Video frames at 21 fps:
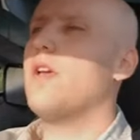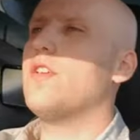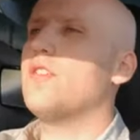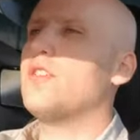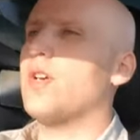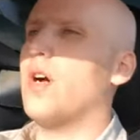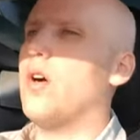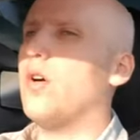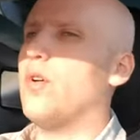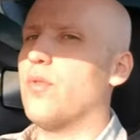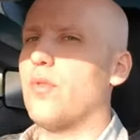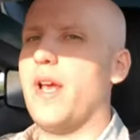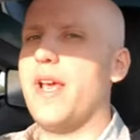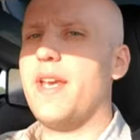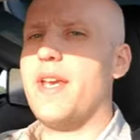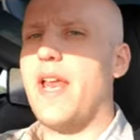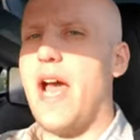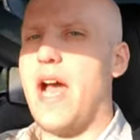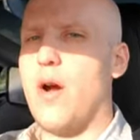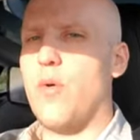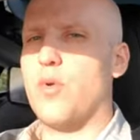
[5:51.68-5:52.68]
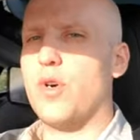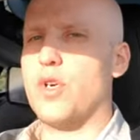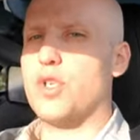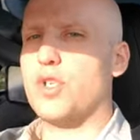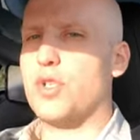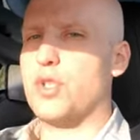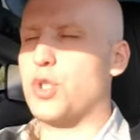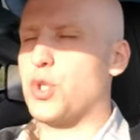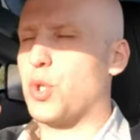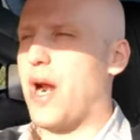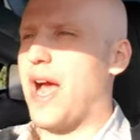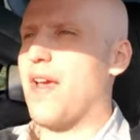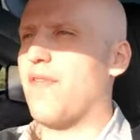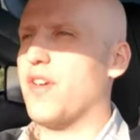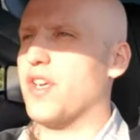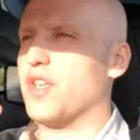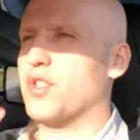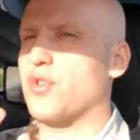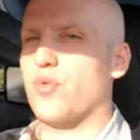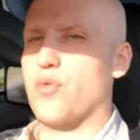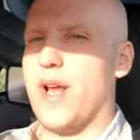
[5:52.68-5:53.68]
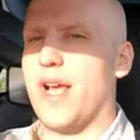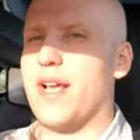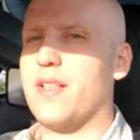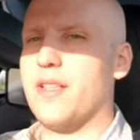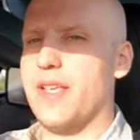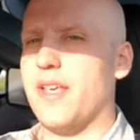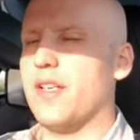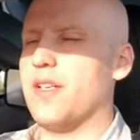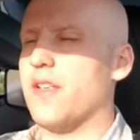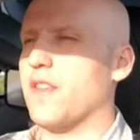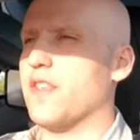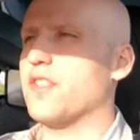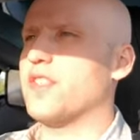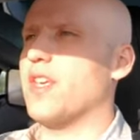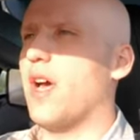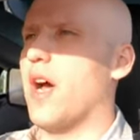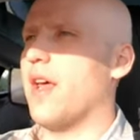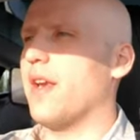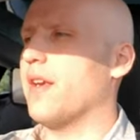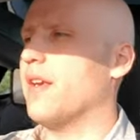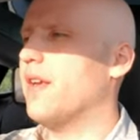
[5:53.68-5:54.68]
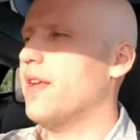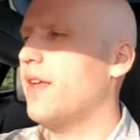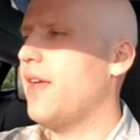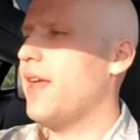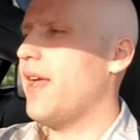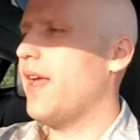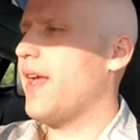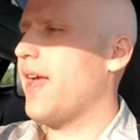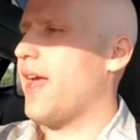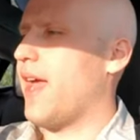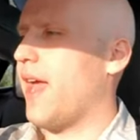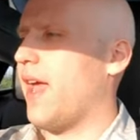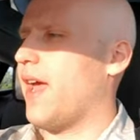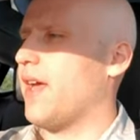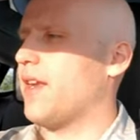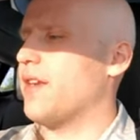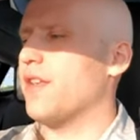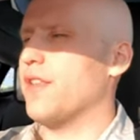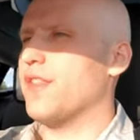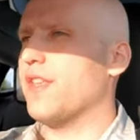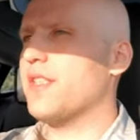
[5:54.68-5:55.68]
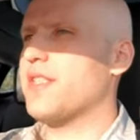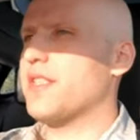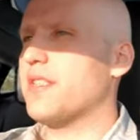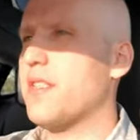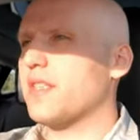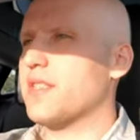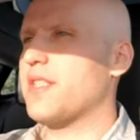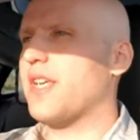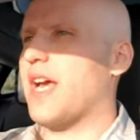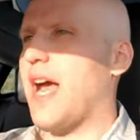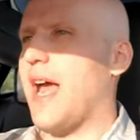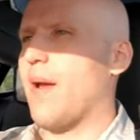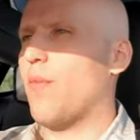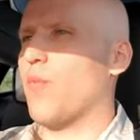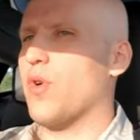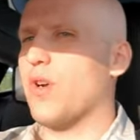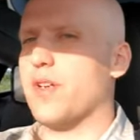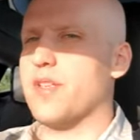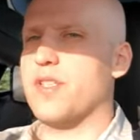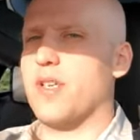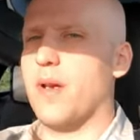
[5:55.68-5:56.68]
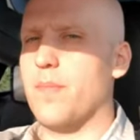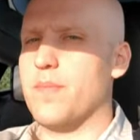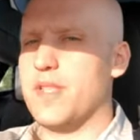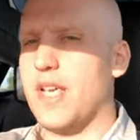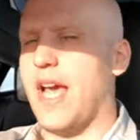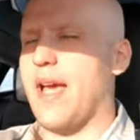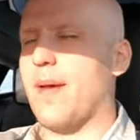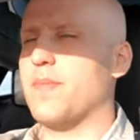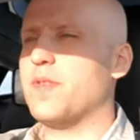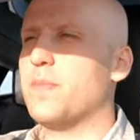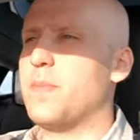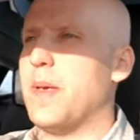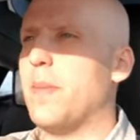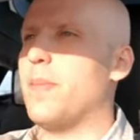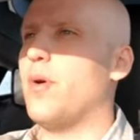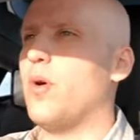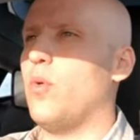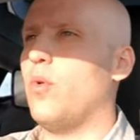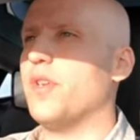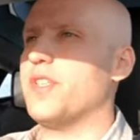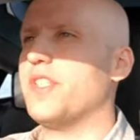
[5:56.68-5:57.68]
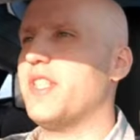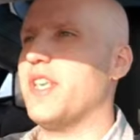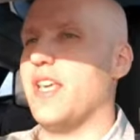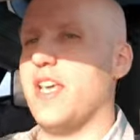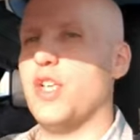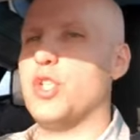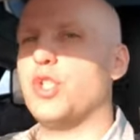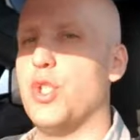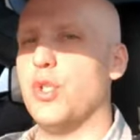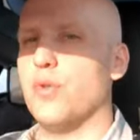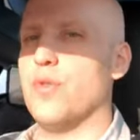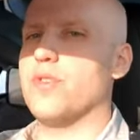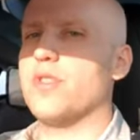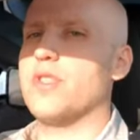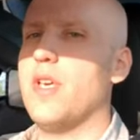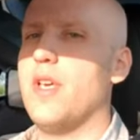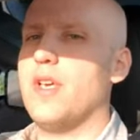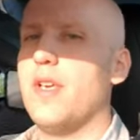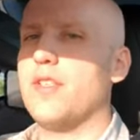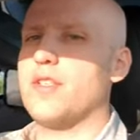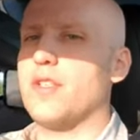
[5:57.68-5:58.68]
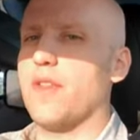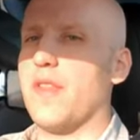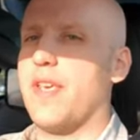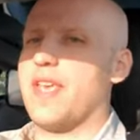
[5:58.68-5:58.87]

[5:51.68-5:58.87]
So right now we're driving directly into the sun, and this is a time where sometimes people will see issues. So the